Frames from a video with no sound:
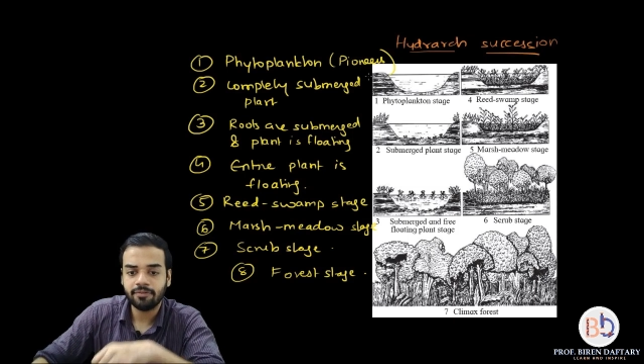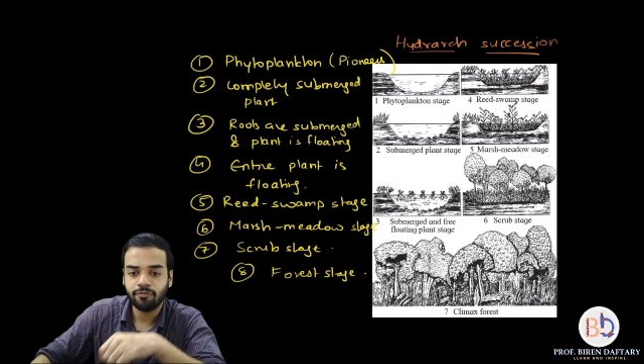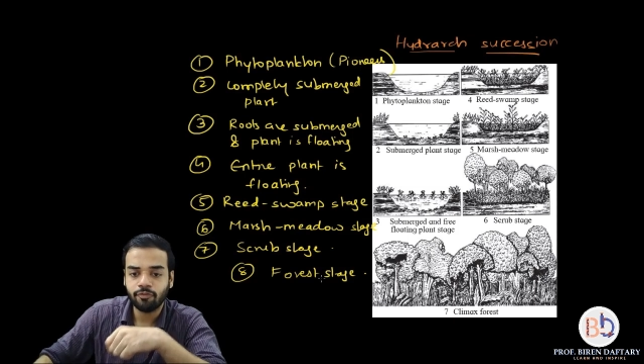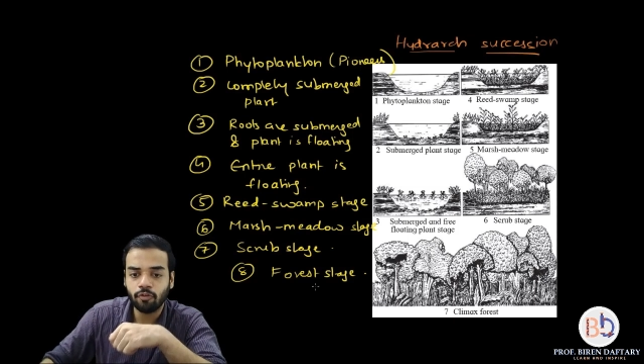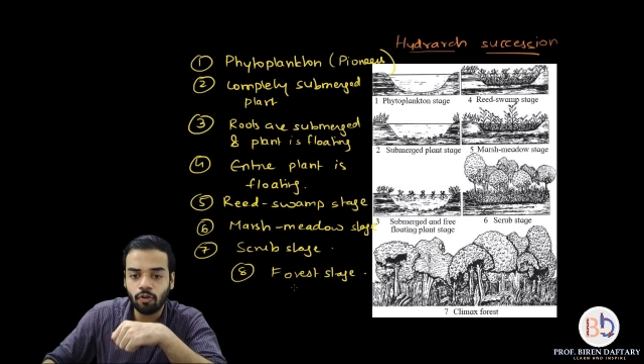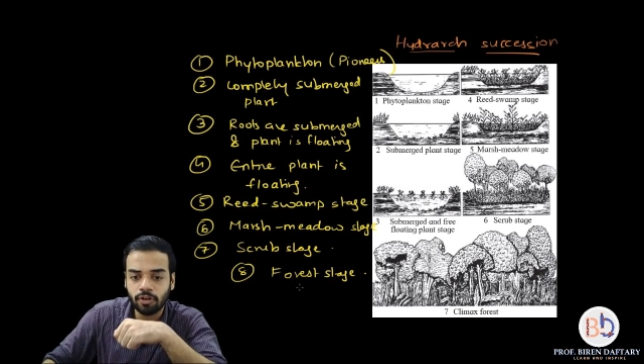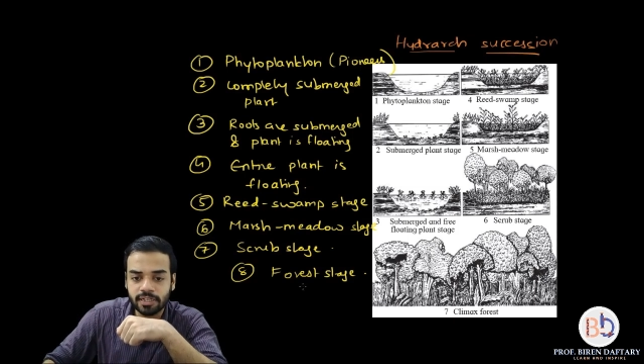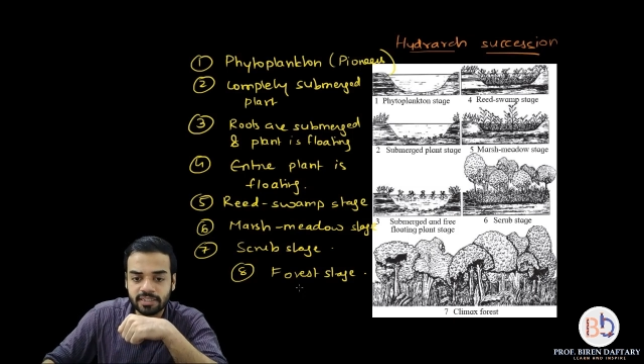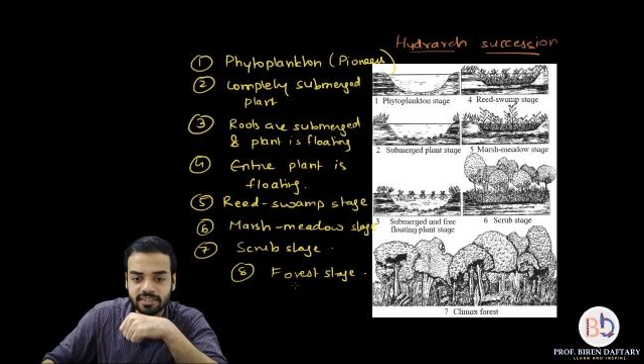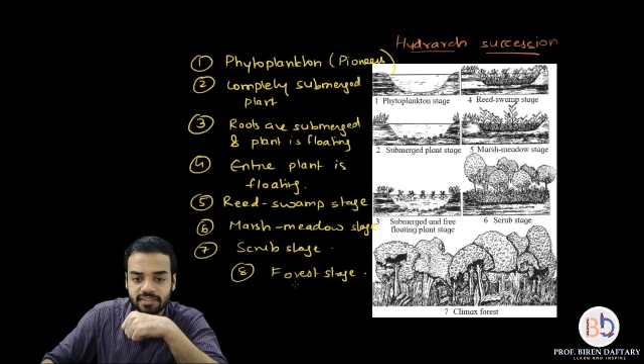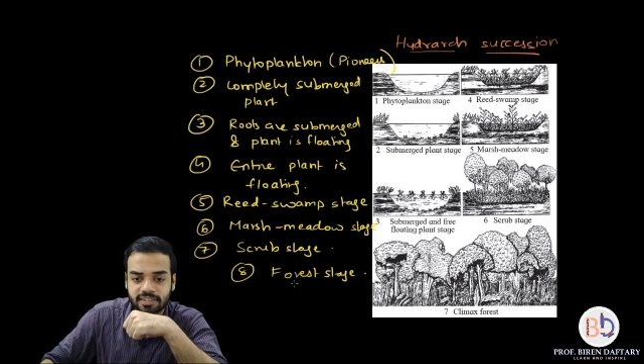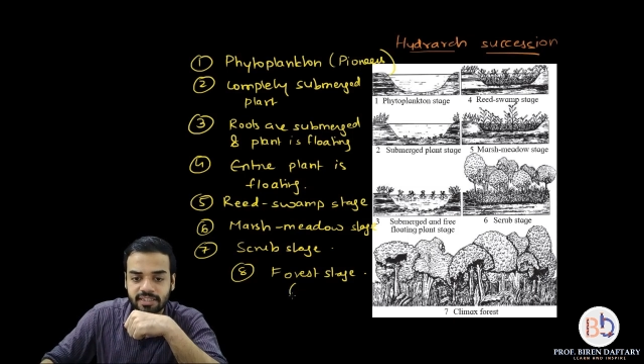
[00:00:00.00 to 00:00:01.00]

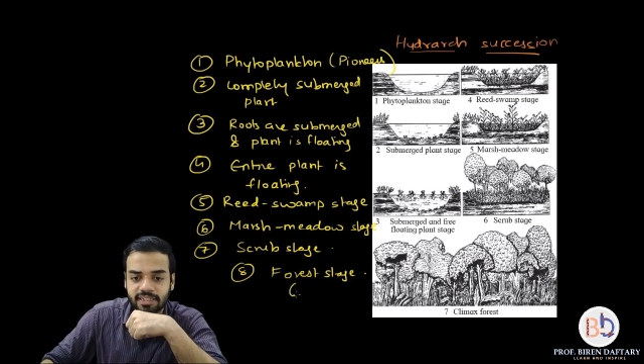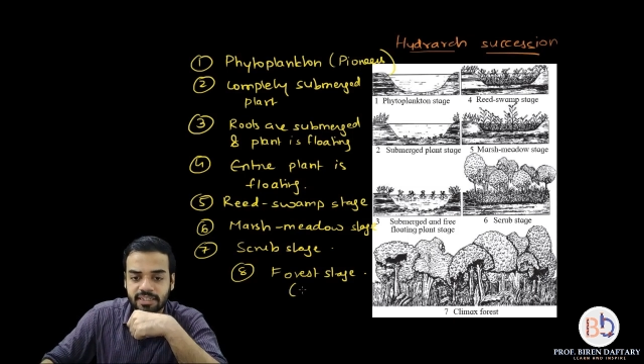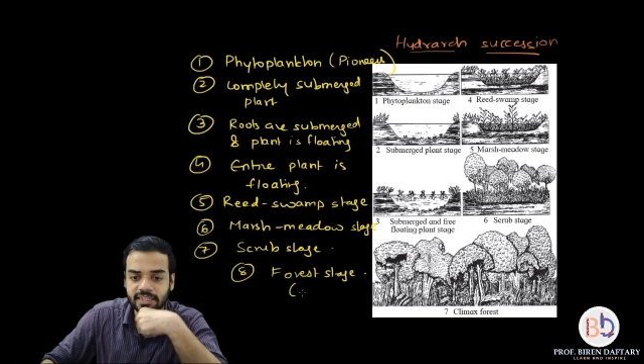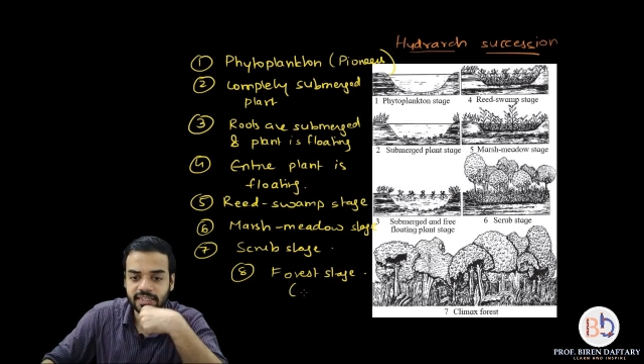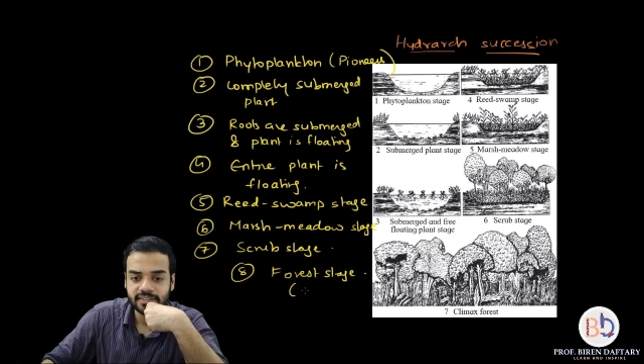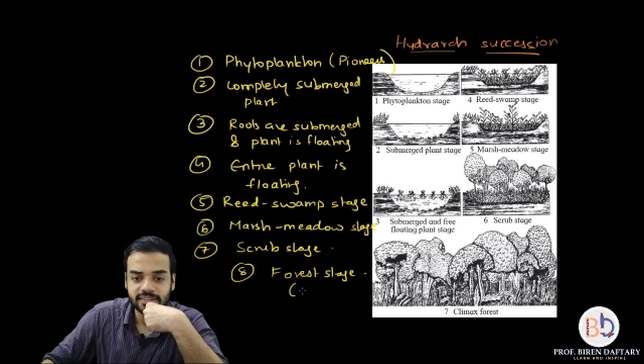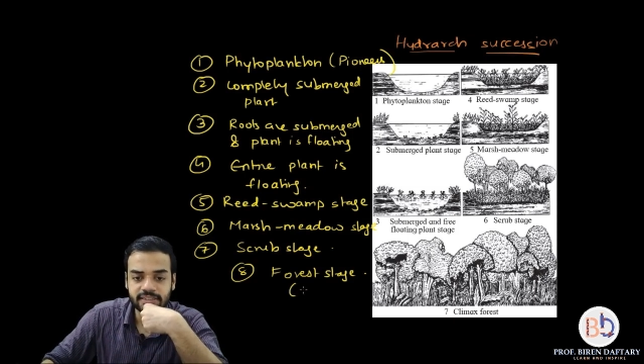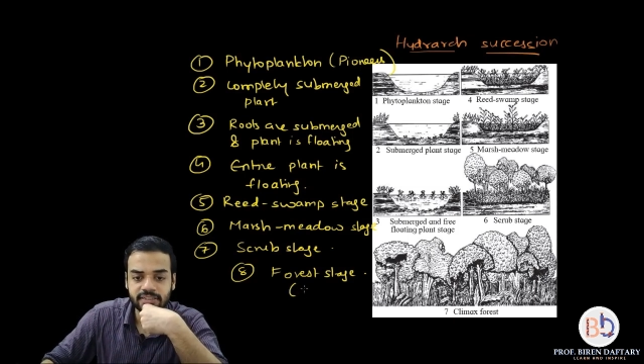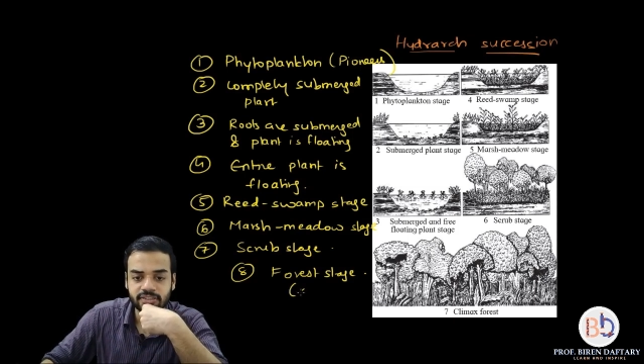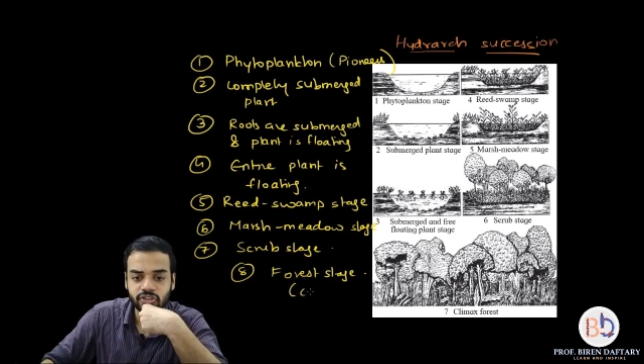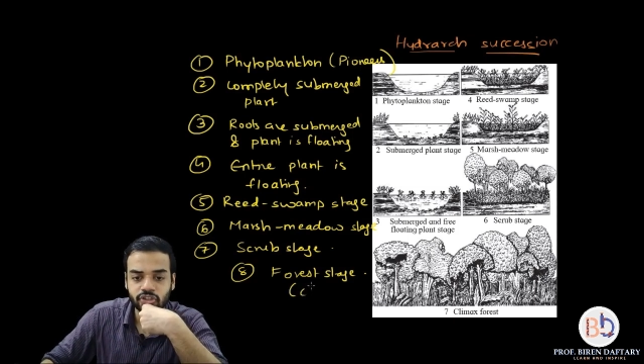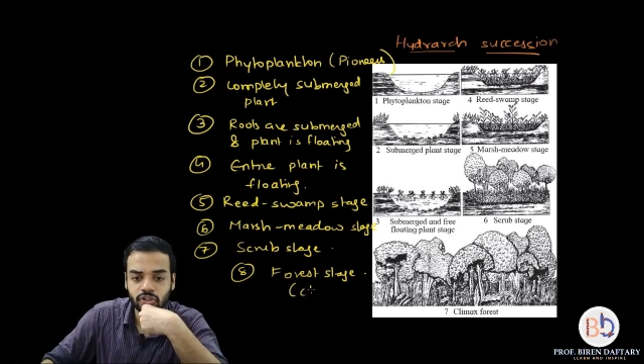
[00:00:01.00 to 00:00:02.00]
forest stage
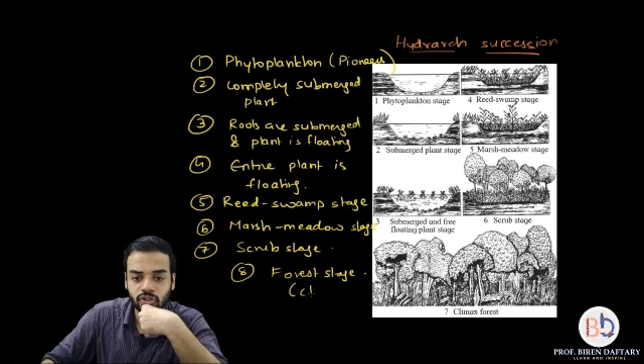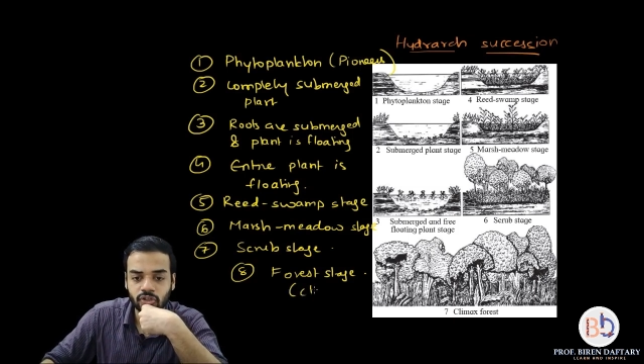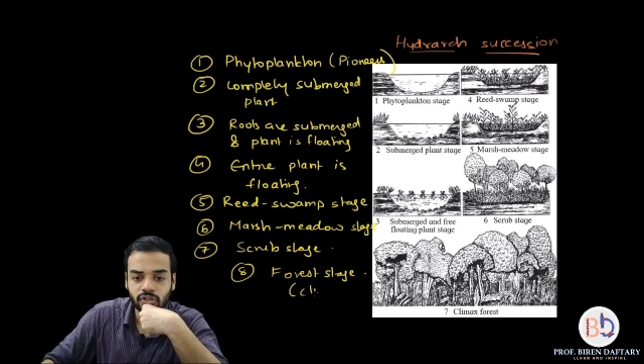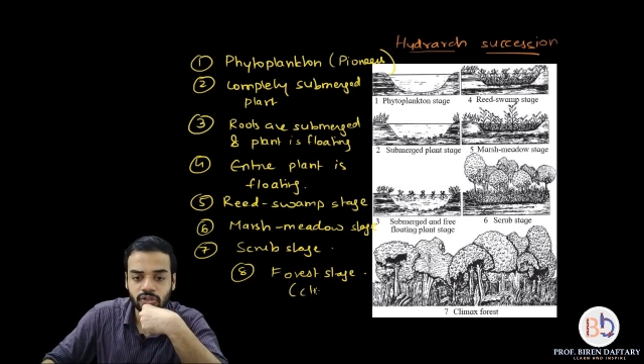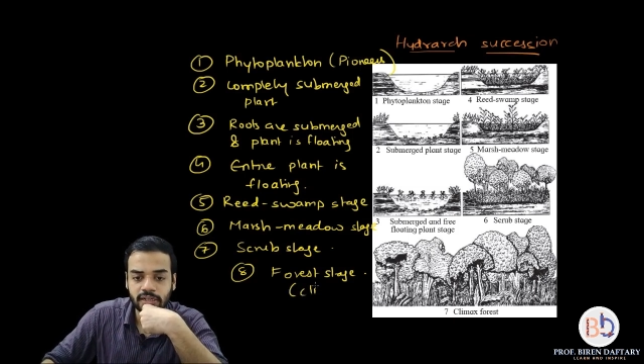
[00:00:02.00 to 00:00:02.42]
is your